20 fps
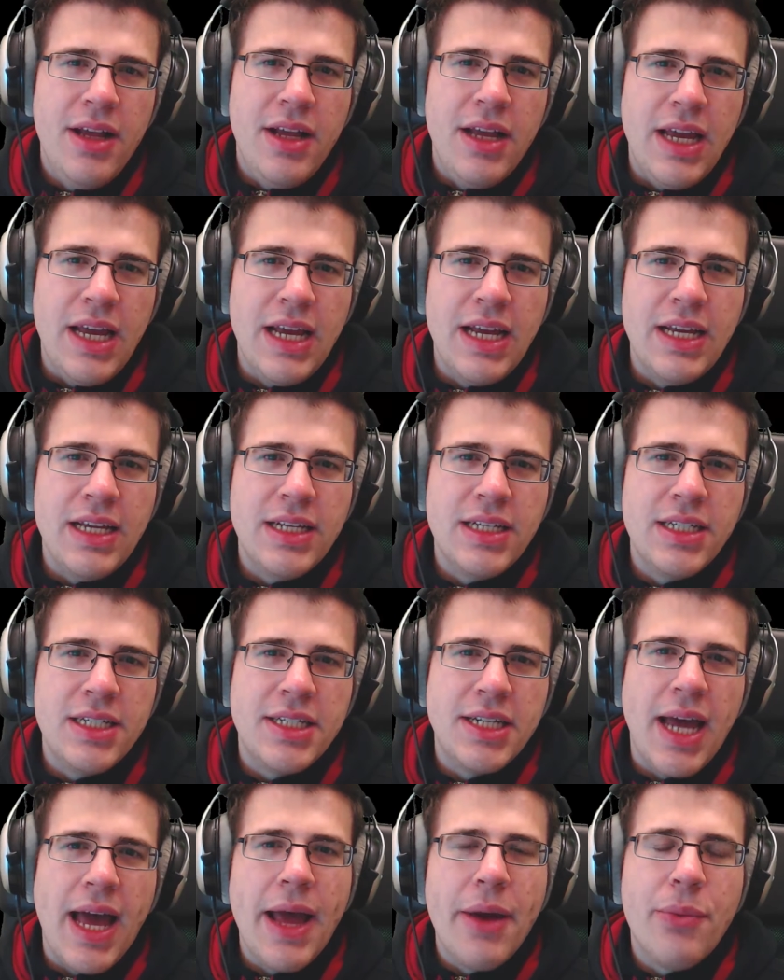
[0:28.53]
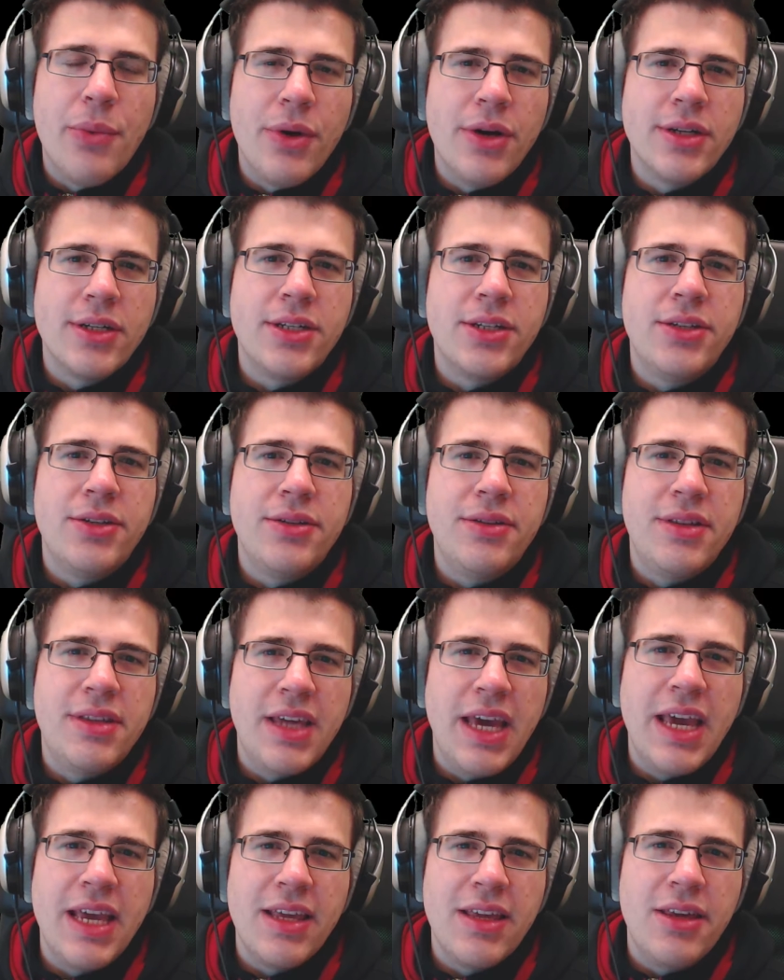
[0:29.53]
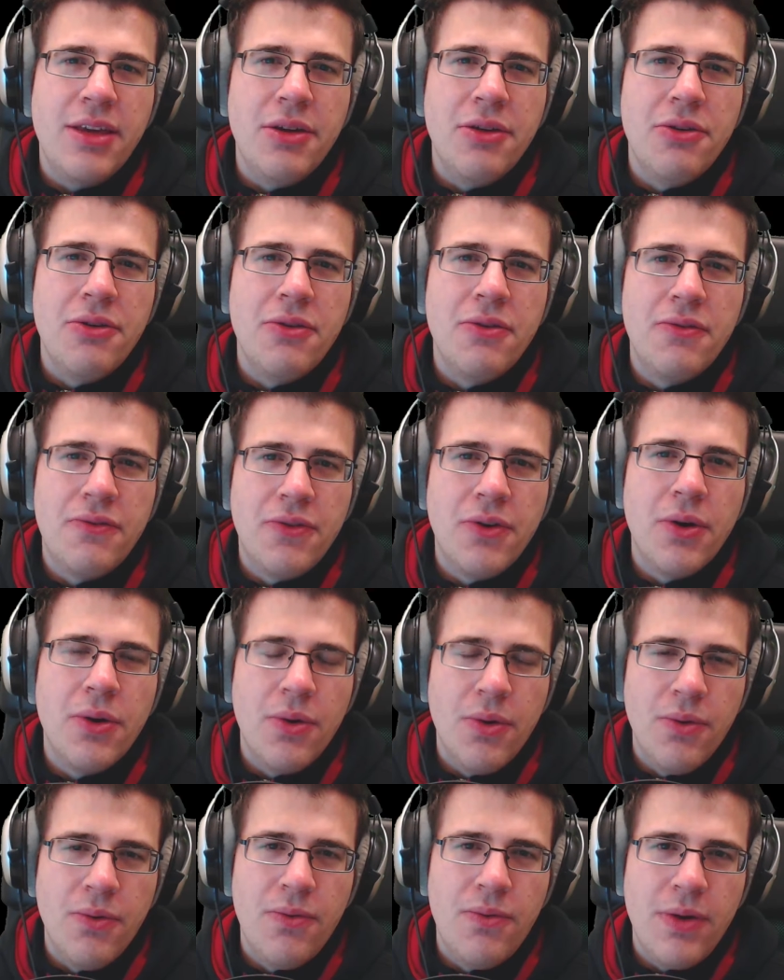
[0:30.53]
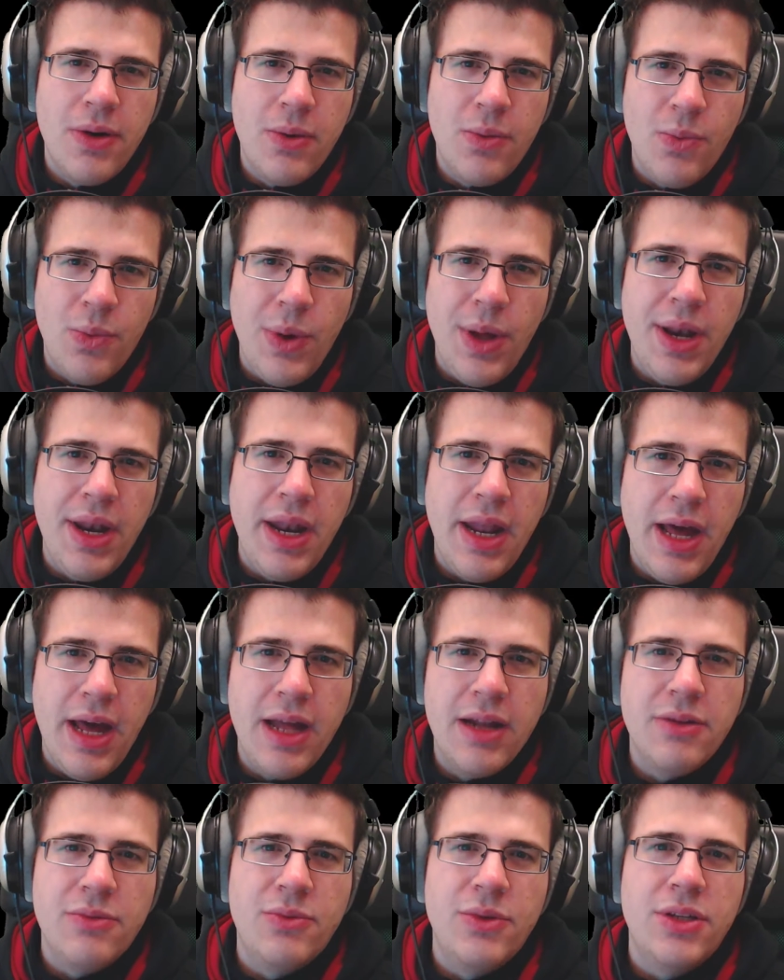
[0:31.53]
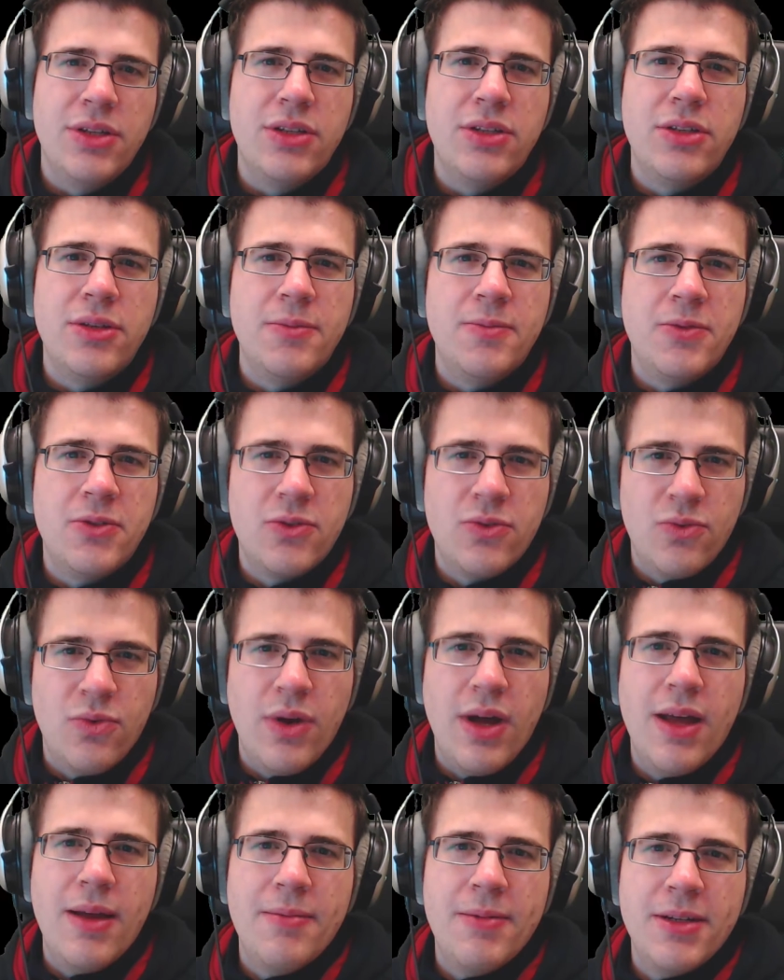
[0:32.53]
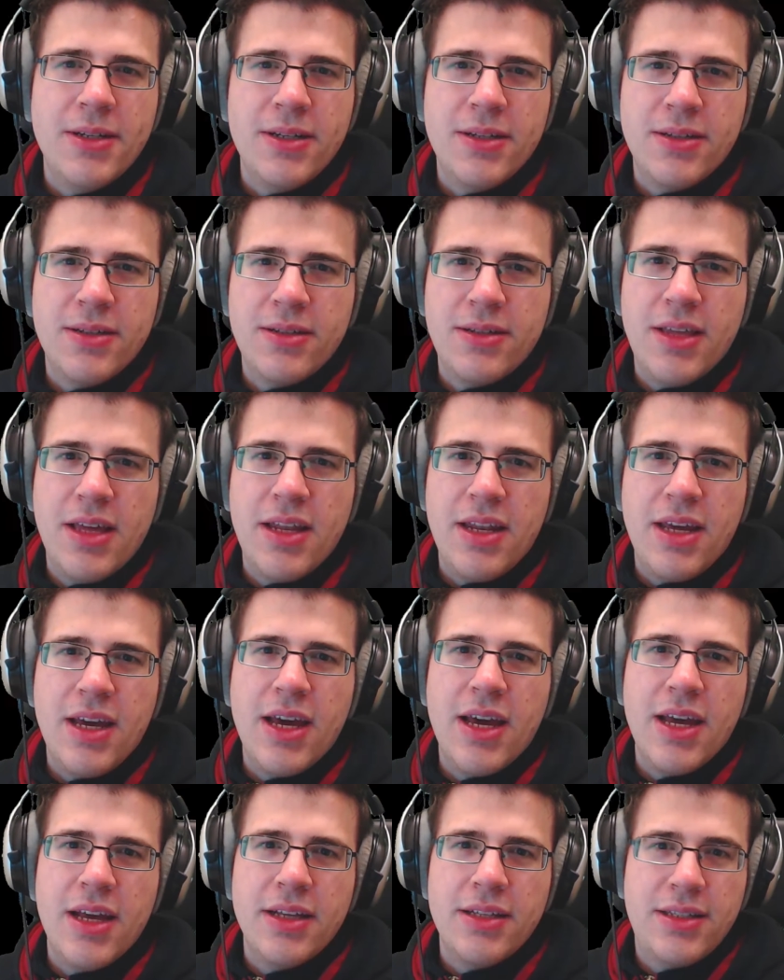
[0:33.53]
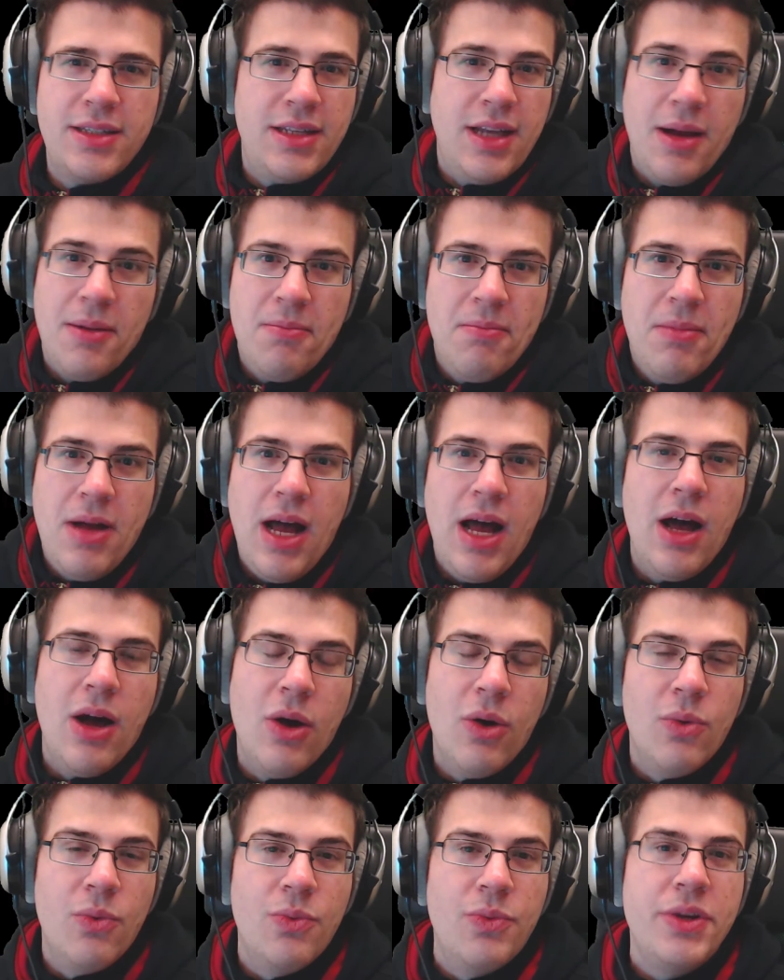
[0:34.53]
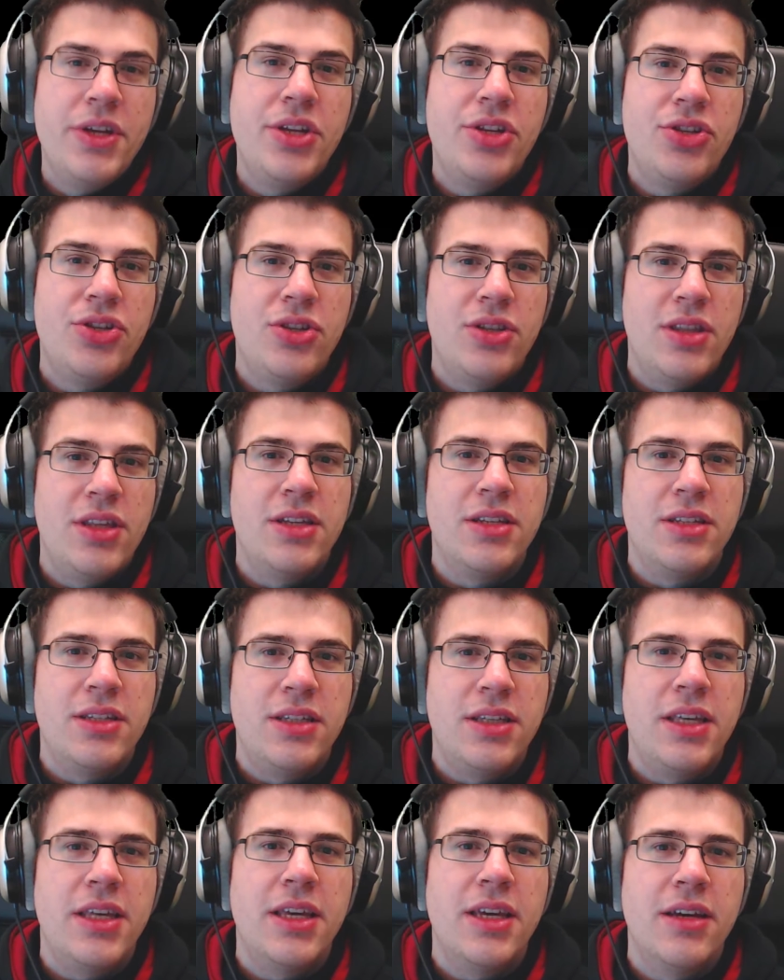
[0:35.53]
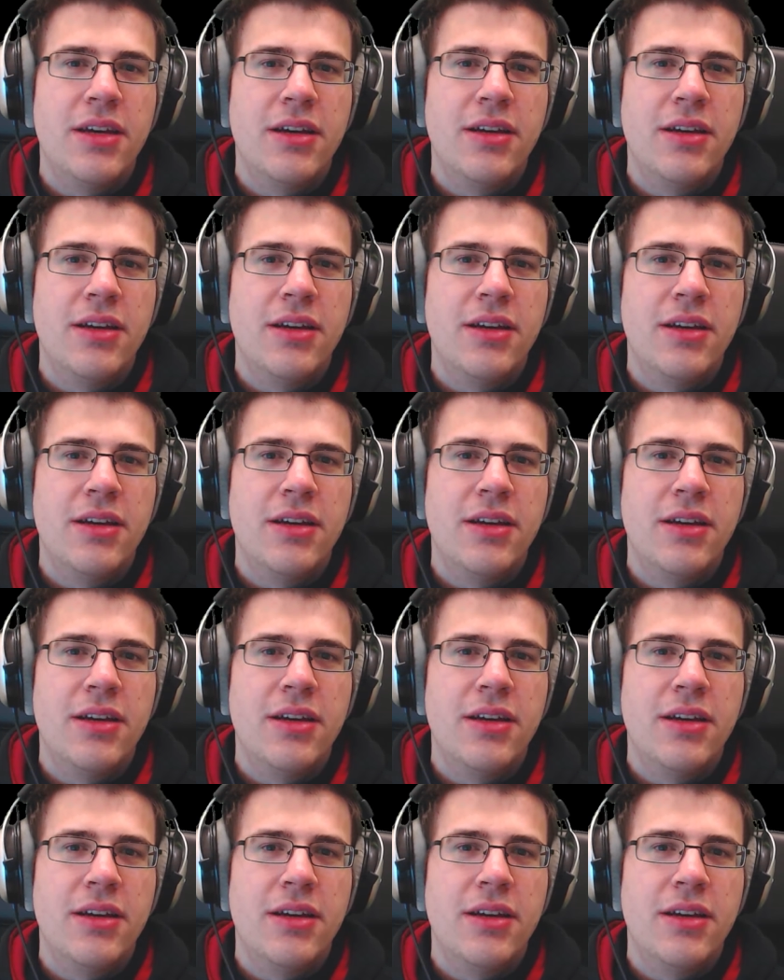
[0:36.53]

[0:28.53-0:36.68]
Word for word: And I wanted to thank you for over 100 subscribers that I somehow reached this year.